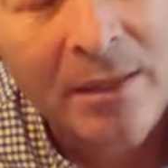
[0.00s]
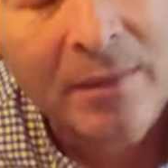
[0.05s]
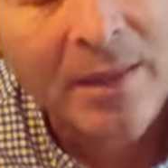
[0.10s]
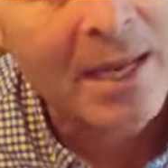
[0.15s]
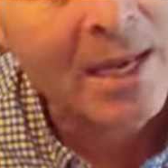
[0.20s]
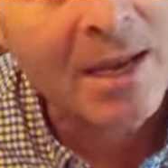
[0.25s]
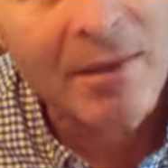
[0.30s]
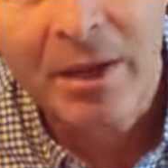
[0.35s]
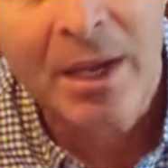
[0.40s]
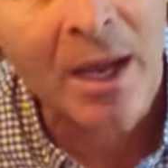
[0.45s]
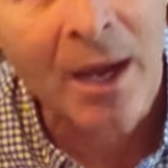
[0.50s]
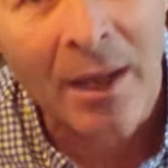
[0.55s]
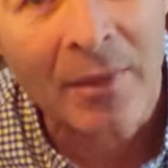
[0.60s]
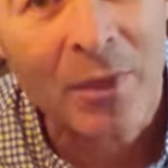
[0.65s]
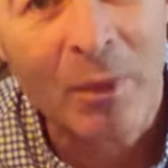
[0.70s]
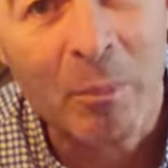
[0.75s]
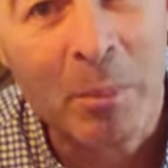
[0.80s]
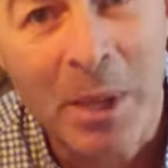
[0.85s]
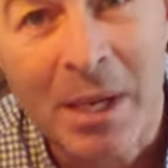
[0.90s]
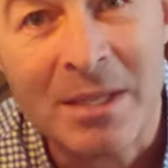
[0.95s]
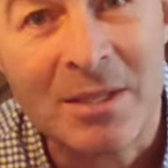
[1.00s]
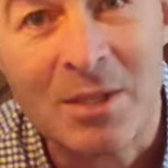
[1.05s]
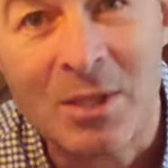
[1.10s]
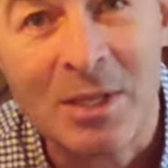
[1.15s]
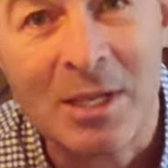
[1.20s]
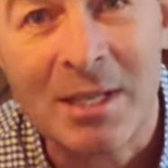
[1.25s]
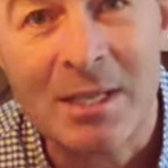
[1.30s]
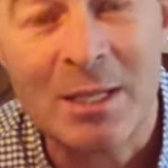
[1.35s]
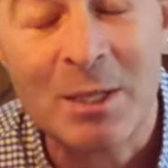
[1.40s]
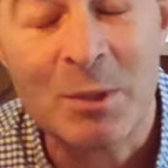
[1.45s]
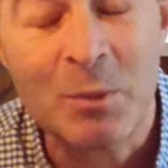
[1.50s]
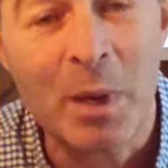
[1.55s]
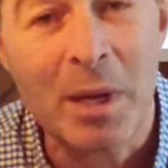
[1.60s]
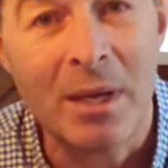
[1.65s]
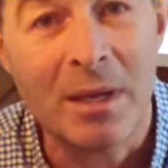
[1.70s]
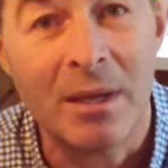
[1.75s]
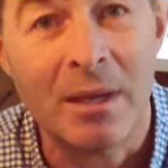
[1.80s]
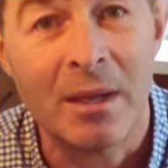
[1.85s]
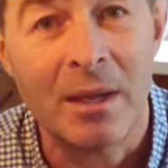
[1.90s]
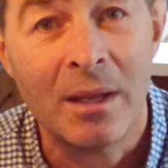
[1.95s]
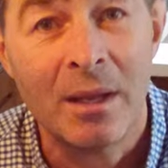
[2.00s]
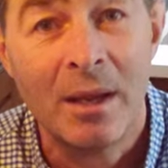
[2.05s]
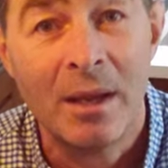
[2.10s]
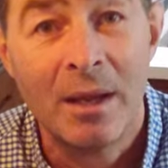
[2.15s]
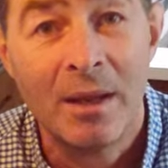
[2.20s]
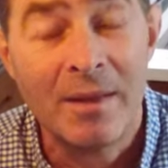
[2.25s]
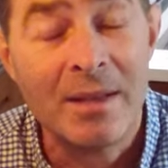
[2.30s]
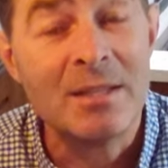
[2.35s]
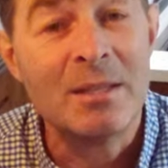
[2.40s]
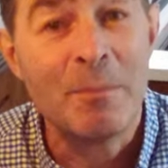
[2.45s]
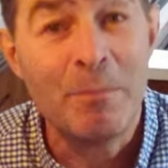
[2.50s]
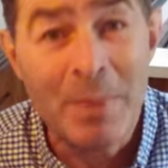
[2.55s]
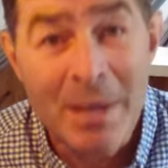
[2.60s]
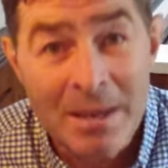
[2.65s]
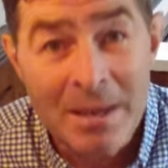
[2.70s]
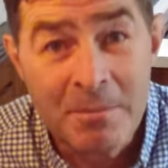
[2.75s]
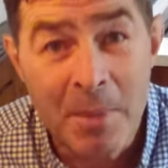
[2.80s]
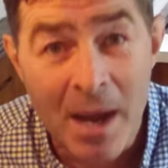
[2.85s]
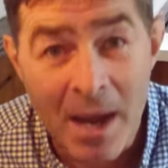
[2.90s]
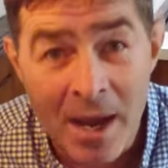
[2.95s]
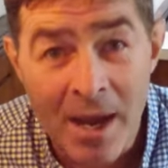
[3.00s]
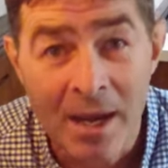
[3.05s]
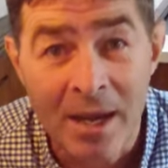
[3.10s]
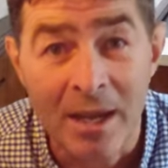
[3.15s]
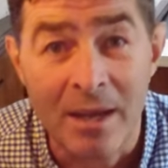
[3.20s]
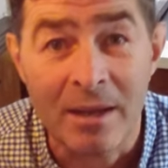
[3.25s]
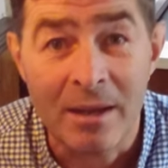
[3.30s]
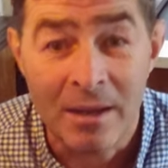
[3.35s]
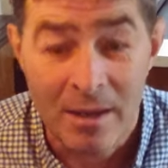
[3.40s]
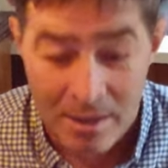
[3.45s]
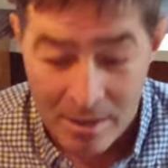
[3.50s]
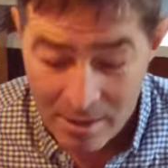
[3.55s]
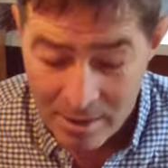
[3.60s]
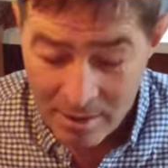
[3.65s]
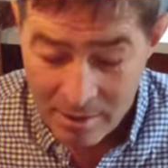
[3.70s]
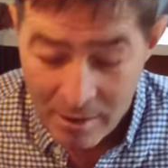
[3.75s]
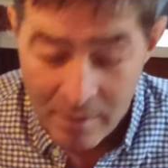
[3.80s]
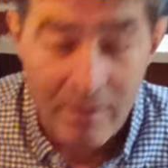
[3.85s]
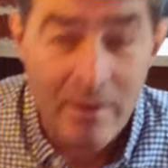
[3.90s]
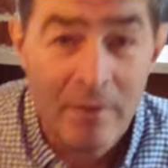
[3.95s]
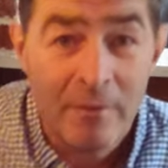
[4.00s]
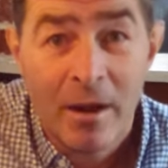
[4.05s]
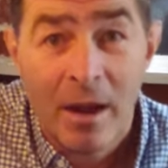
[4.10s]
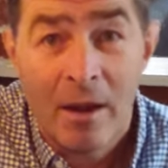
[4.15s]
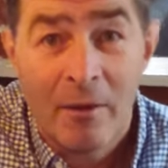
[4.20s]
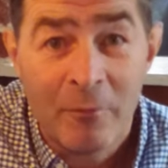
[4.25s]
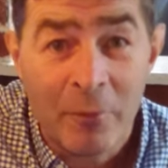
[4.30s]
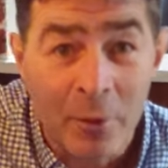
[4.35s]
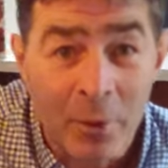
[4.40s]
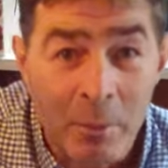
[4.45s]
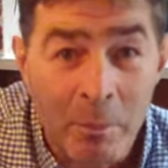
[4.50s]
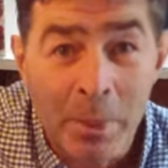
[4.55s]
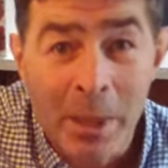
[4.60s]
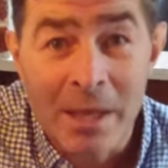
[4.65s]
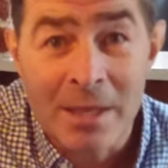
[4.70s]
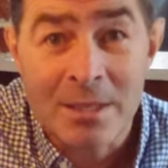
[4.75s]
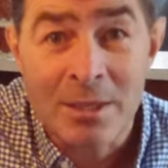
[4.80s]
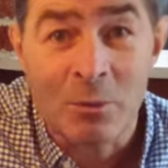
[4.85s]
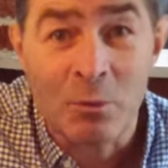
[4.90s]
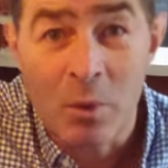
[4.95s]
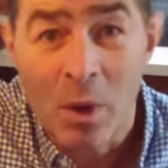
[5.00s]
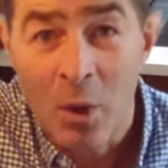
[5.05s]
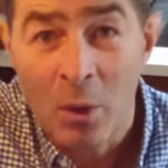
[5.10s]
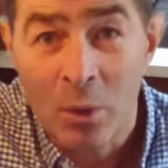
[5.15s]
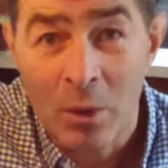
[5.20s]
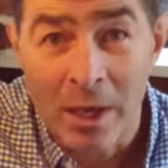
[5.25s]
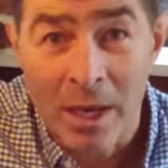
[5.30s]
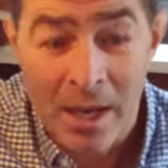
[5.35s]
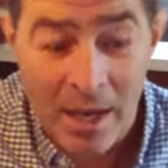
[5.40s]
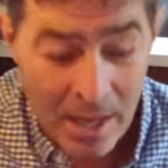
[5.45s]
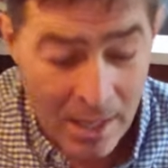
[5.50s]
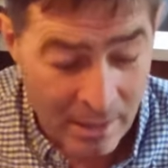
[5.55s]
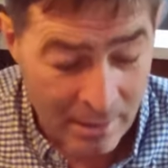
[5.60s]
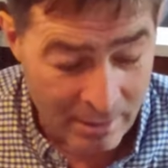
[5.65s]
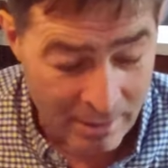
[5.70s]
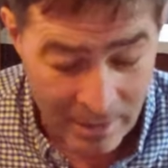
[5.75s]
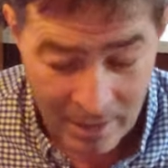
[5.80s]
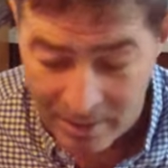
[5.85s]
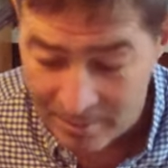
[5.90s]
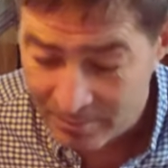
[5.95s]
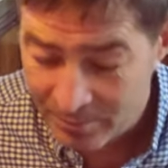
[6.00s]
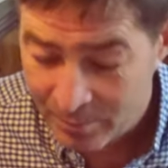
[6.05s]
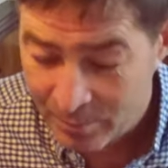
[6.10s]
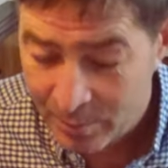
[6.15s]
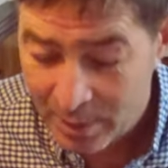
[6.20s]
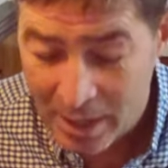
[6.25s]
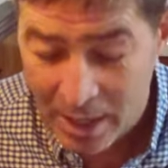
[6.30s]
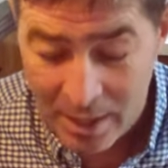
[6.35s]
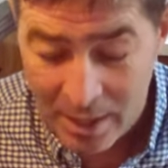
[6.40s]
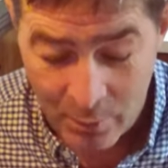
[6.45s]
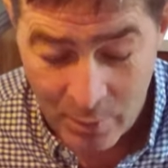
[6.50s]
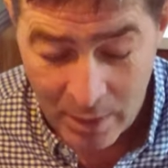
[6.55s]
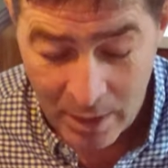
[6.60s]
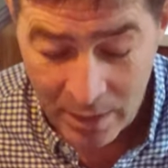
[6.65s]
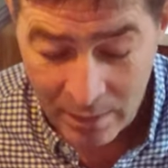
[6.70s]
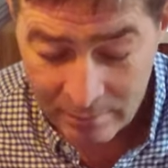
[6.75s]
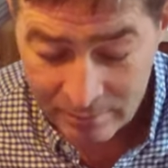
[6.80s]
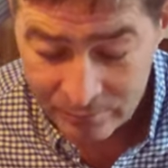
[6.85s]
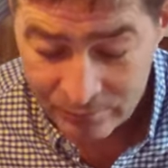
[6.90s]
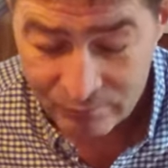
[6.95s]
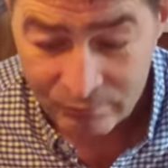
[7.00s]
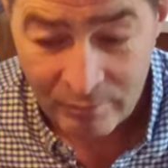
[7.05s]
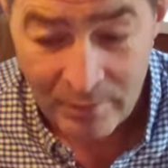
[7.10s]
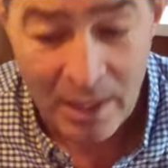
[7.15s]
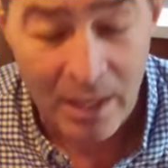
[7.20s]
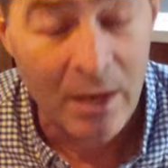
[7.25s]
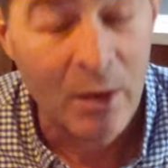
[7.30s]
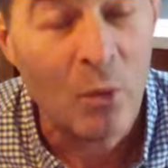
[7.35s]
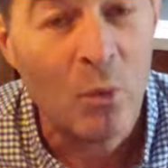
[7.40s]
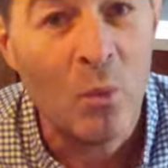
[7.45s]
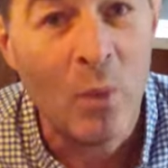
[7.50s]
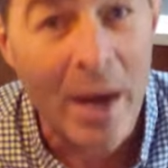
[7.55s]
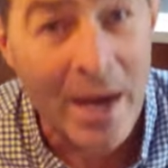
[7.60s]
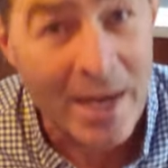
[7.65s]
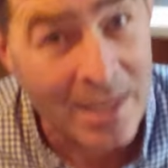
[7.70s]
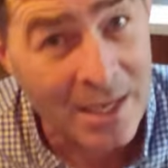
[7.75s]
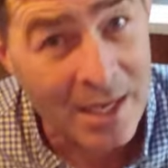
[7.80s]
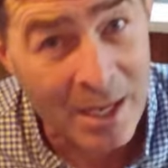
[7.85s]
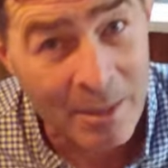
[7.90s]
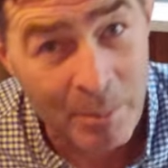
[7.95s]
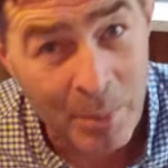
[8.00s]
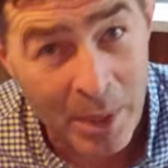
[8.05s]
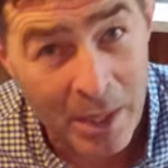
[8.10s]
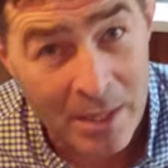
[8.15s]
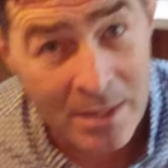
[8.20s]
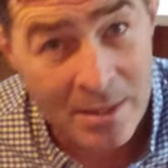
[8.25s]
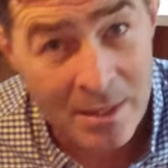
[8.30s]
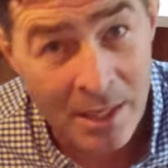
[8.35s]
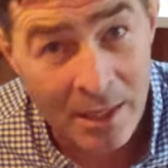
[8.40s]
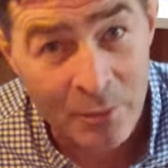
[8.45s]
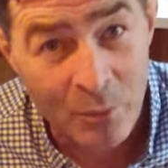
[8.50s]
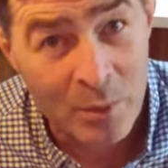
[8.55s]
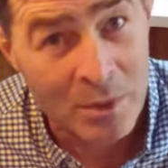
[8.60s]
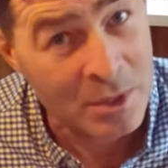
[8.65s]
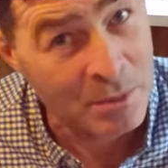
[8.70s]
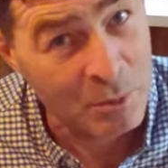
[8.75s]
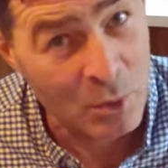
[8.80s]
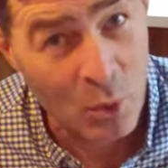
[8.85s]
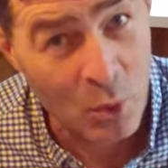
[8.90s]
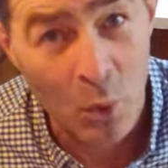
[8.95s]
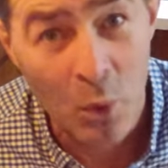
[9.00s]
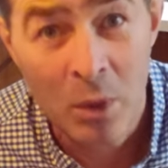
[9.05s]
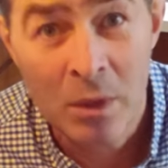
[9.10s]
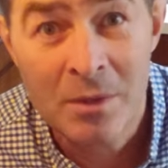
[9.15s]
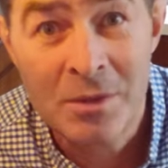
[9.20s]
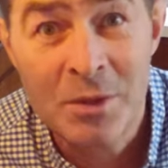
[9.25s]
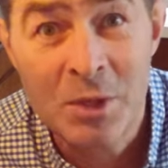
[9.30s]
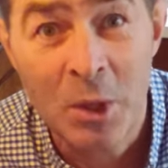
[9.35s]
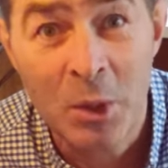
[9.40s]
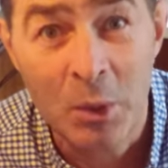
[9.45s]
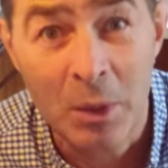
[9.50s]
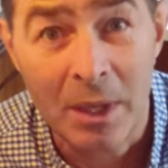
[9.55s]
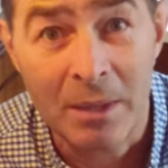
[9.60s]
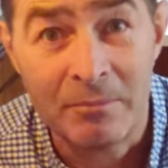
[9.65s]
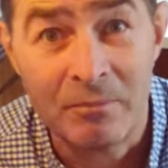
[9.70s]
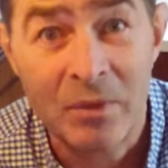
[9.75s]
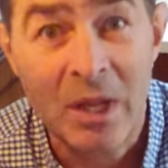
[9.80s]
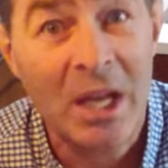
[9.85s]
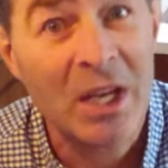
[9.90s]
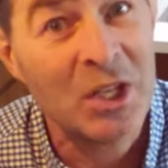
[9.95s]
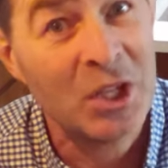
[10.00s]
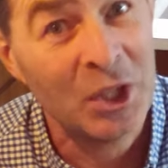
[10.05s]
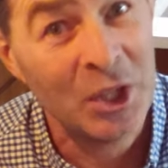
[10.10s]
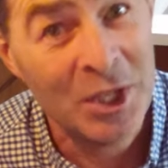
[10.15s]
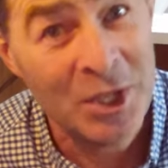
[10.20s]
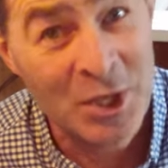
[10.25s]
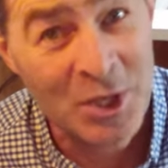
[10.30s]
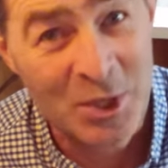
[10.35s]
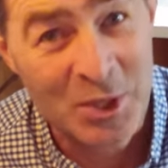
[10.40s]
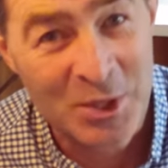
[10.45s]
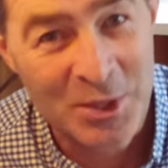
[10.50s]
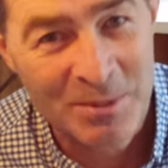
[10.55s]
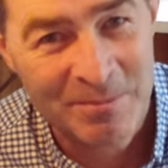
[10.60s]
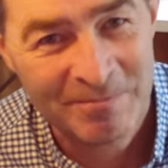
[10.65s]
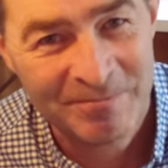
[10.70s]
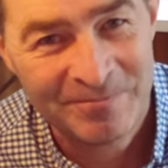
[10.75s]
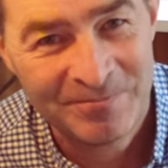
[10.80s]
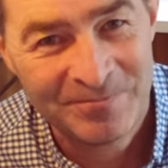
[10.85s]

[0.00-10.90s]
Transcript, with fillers: They never cut the pizzas in Sweden. There's a big market for the pizza roller kind of thing. But anyway, reindeer pizza with some gorgonzola. Delicious.